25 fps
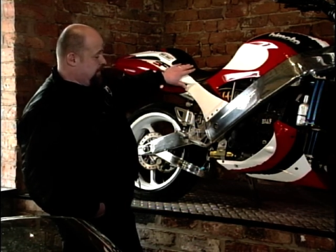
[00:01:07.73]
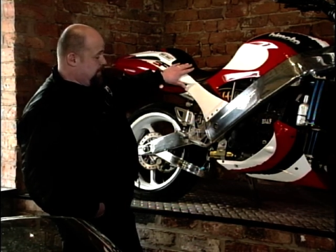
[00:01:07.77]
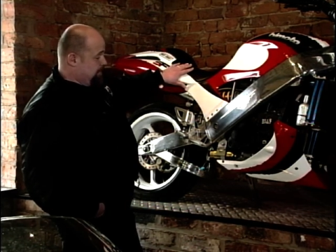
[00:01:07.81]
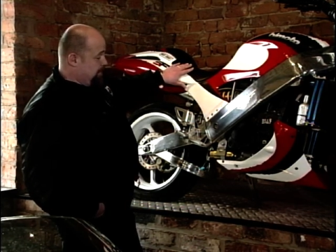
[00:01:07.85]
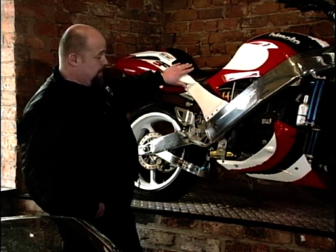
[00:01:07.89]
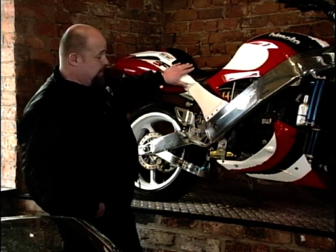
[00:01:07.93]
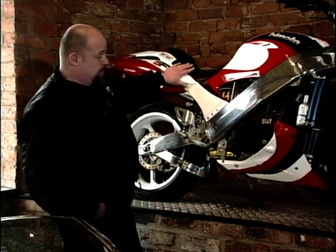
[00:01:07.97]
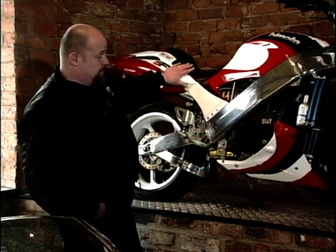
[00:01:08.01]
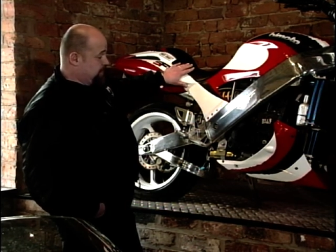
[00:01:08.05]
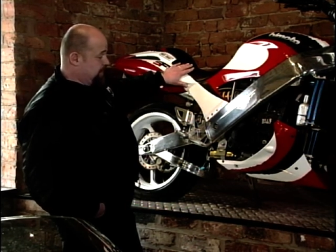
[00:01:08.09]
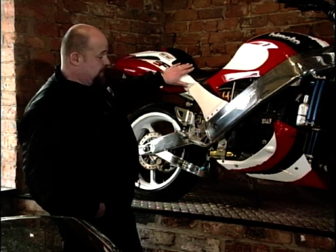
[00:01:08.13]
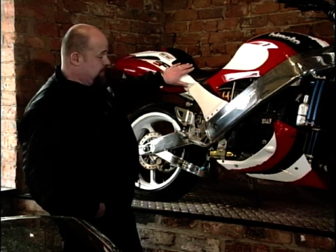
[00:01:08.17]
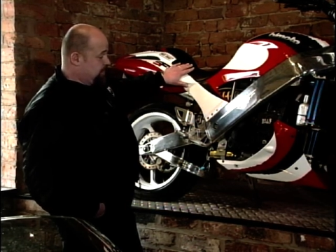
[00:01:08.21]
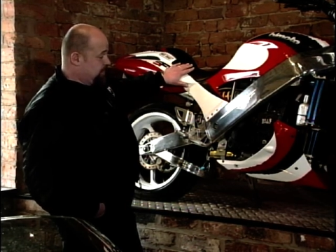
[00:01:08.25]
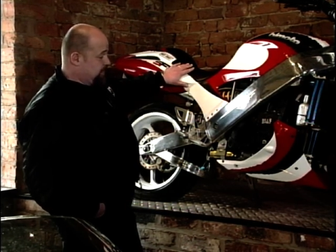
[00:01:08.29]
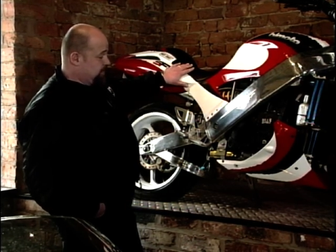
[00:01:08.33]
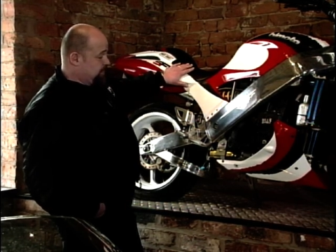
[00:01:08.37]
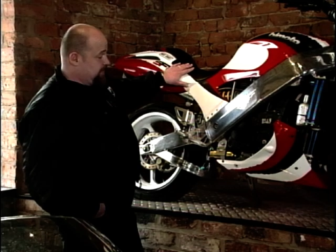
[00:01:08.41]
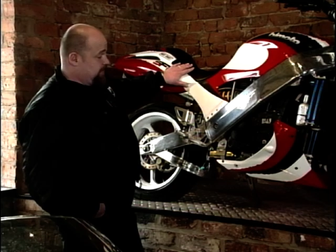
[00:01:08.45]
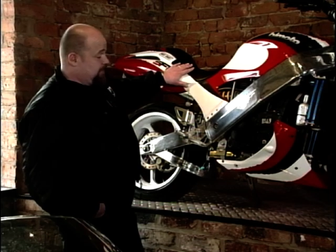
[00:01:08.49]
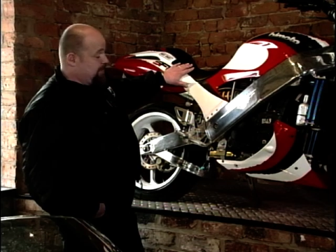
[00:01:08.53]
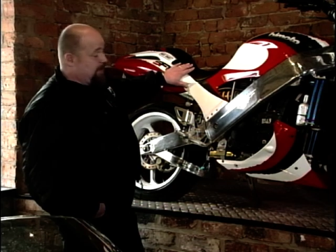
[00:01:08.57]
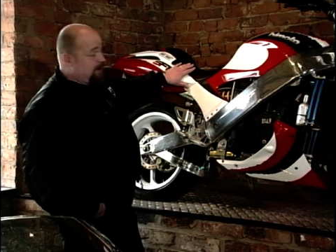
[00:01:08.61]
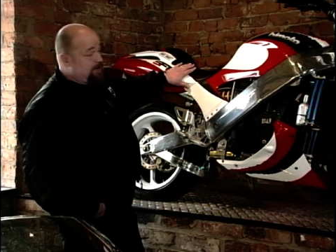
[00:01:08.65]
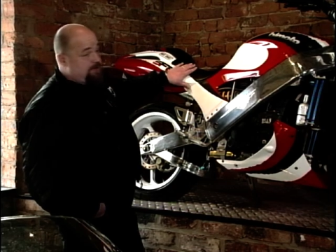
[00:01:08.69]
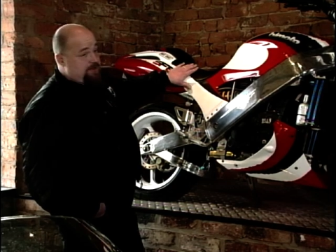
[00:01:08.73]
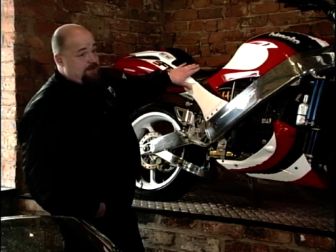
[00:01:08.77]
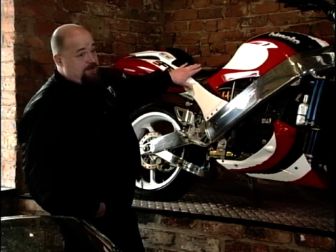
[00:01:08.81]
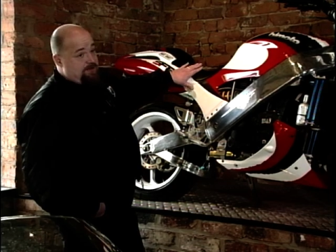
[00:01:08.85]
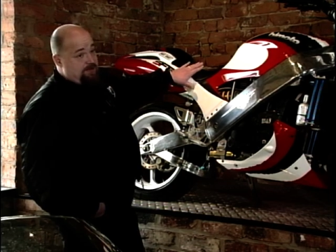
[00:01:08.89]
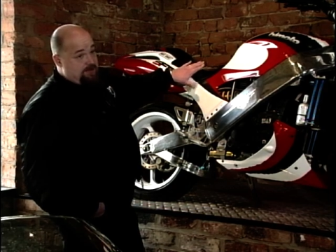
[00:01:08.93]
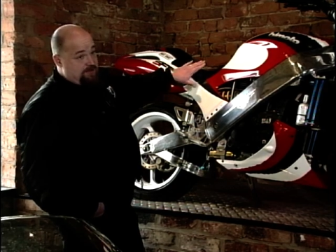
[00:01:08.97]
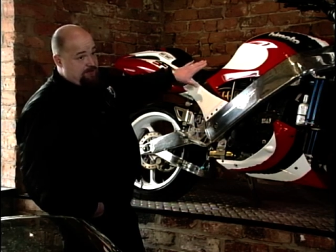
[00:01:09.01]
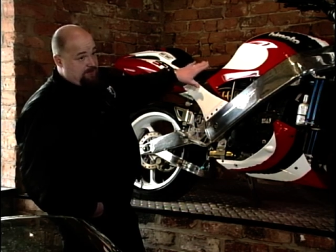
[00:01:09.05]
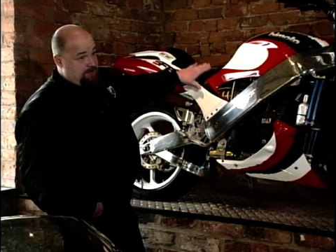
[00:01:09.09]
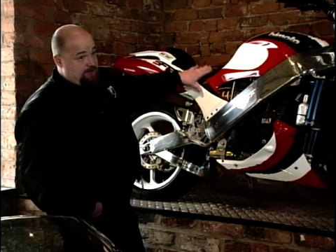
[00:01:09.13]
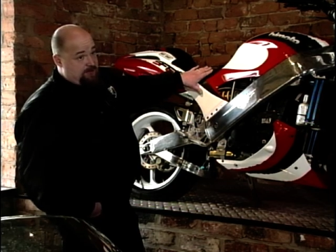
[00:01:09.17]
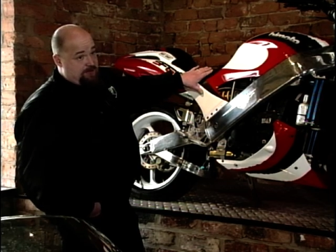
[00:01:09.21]
Most interesting about it, and
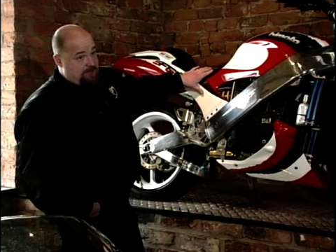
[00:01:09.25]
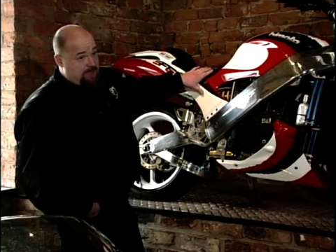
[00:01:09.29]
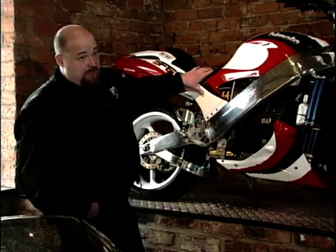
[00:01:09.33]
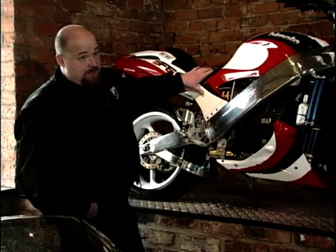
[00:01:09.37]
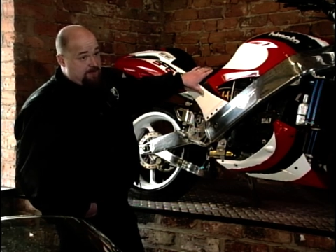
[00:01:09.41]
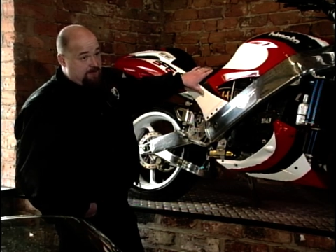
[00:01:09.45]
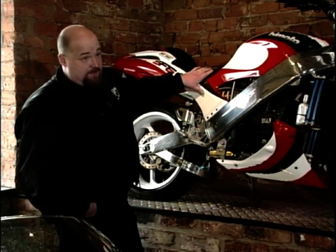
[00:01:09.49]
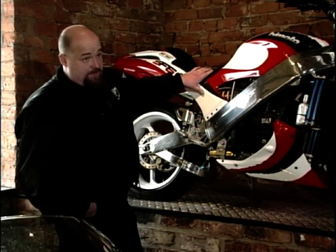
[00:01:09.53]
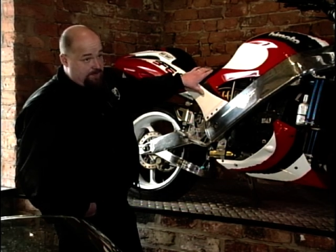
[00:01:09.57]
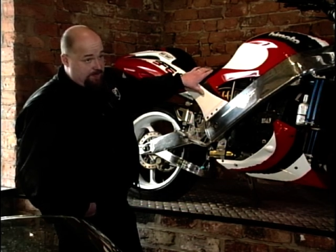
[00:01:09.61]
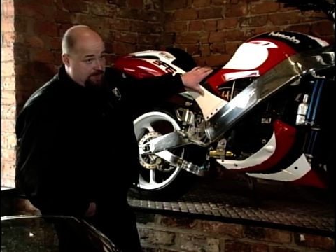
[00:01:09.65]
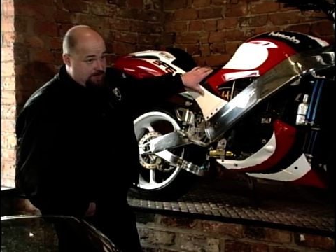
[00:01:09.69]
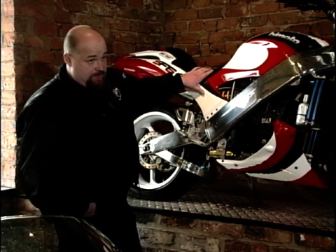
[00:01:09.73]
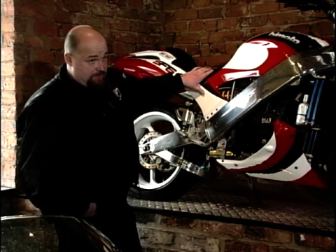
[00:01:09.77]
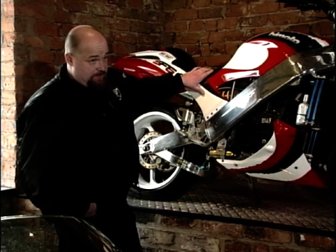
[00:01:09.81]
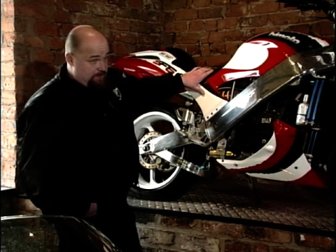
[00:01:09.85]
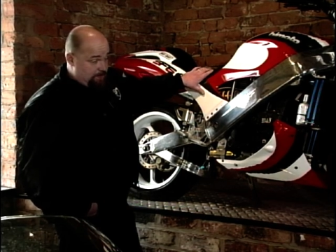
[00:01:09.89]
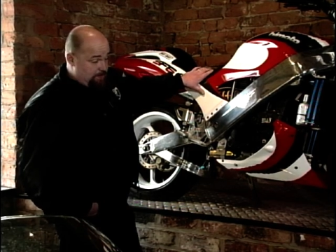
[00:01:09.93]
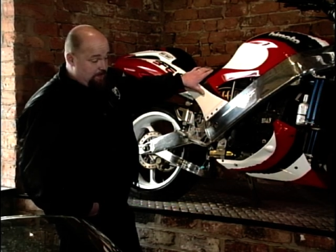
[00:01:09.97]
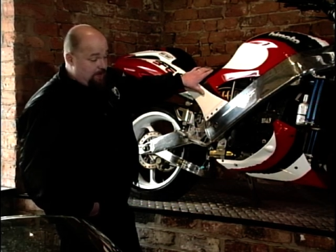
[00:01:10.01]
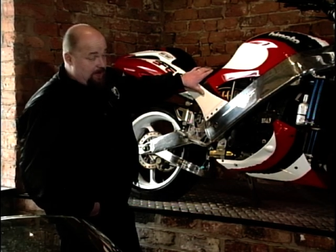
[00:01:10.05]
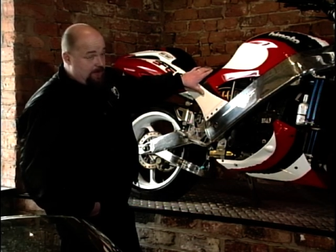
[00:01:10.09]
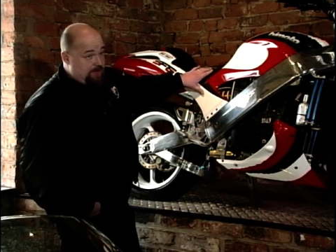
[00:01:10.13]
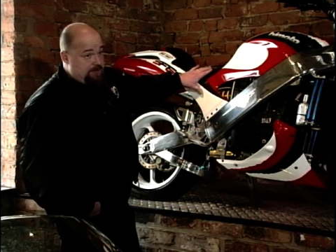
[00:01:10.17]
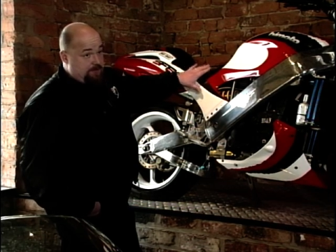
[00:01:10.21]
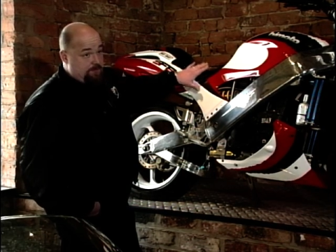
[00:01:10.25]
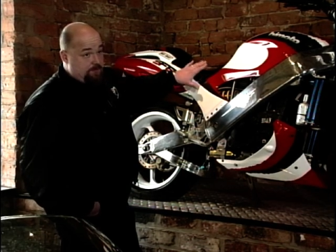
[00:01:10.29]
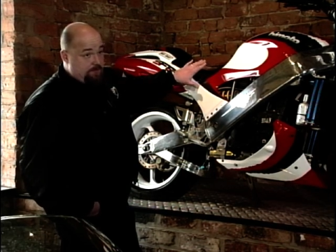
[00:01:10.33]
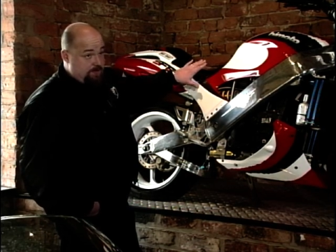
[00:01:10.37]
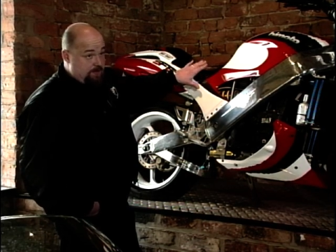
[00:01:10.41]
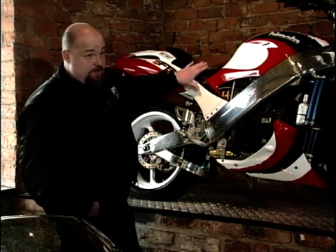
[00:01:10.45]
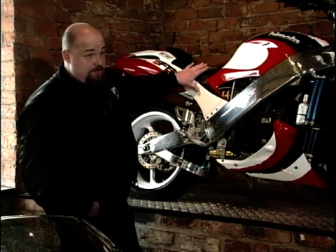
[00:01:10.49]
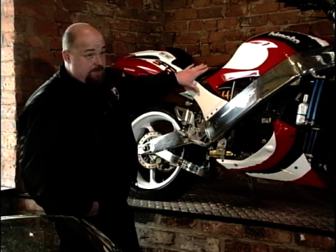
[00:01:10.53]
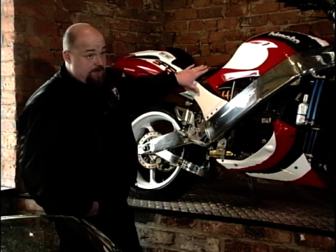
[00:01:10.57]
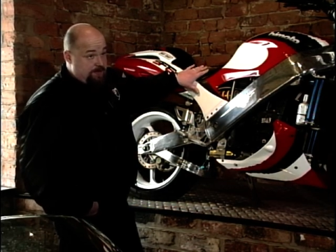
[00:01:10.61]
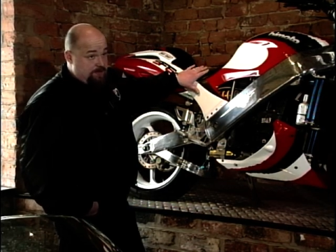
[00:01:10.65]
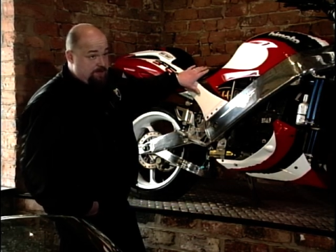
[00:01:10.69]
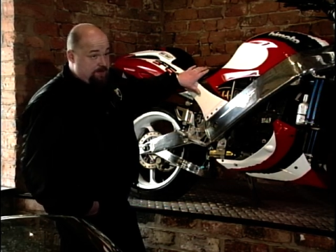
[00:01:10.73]
this is a standard feature of the bike, and one
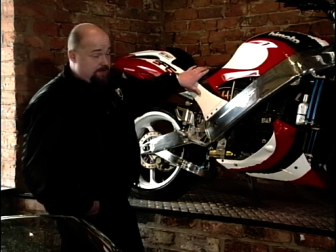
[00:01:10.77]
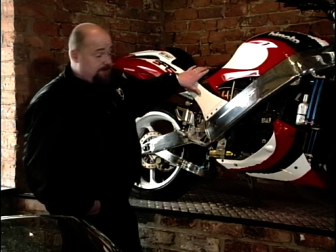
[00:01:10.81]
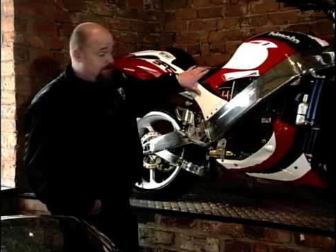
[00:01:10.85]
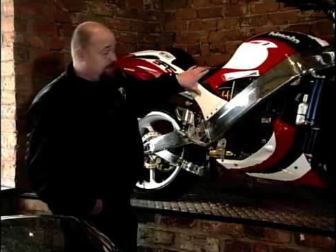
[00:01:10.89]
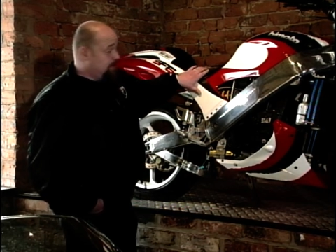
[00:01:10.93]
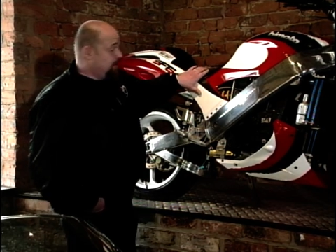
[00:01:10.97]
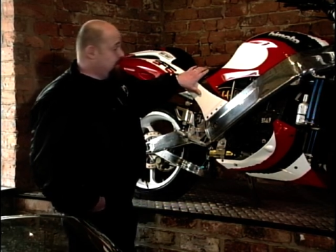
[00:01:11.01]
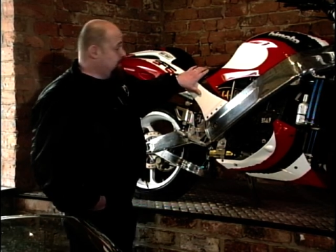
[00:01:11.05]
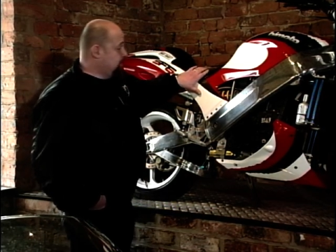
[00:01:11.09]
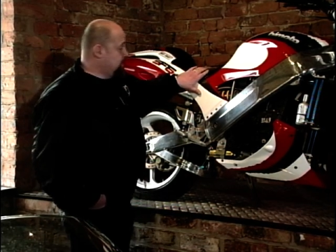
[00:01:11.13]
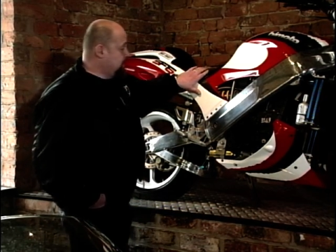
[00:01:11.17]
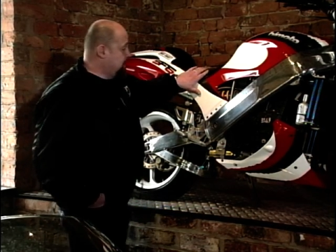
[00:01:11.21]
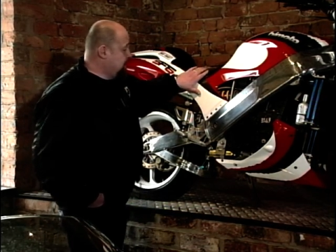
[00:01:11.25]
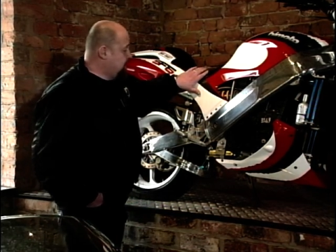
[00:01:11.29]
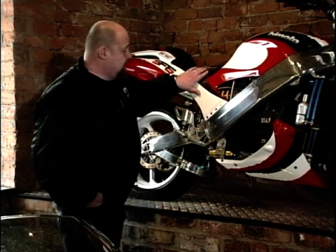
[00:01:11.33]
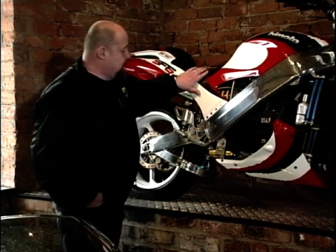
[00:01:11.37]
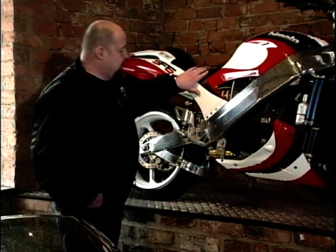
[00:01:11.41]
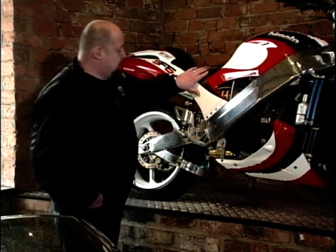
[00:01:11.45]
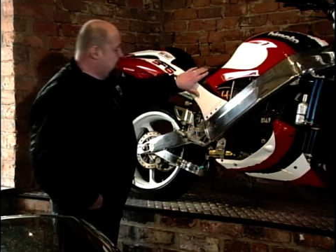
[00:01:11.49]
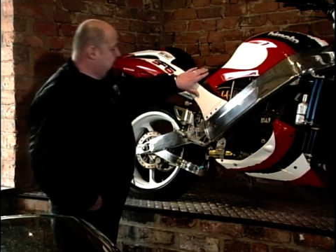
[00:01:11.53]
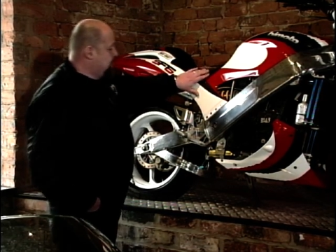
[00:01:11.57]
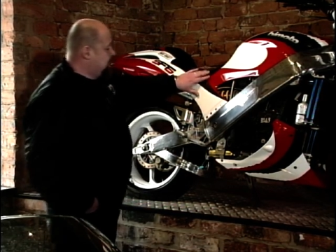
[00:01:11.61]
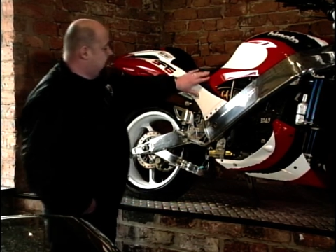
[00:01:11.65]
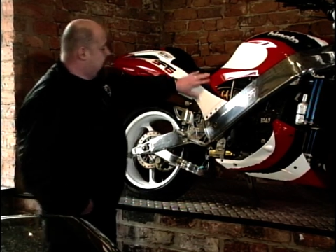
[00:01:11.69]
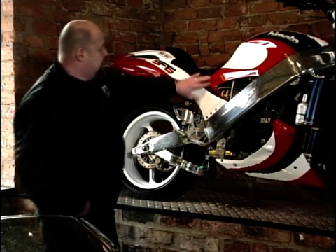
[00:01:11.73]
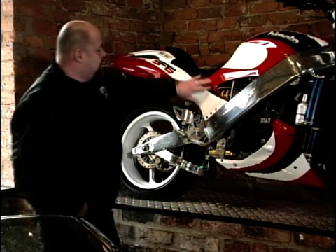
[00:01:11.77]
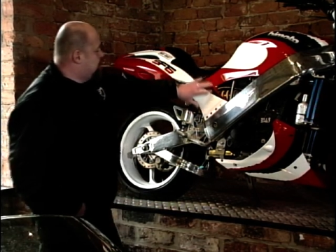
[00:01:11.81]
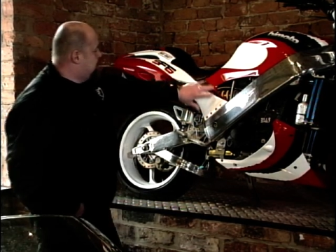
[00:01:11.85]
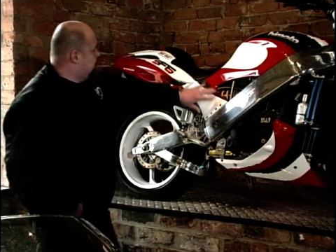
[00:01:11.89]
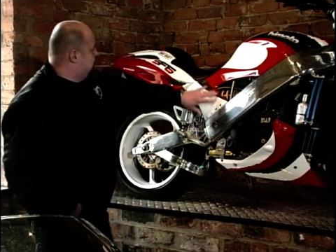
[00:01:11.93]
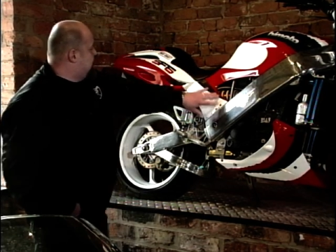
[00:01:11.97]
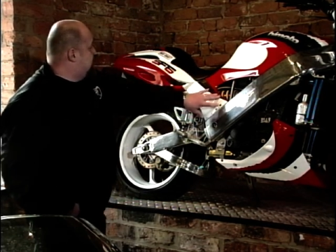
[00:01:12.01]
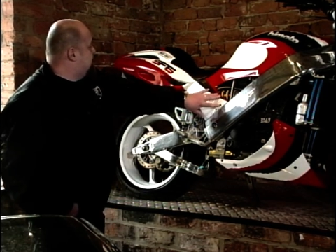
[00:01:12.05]
of the reasons I chose it, is that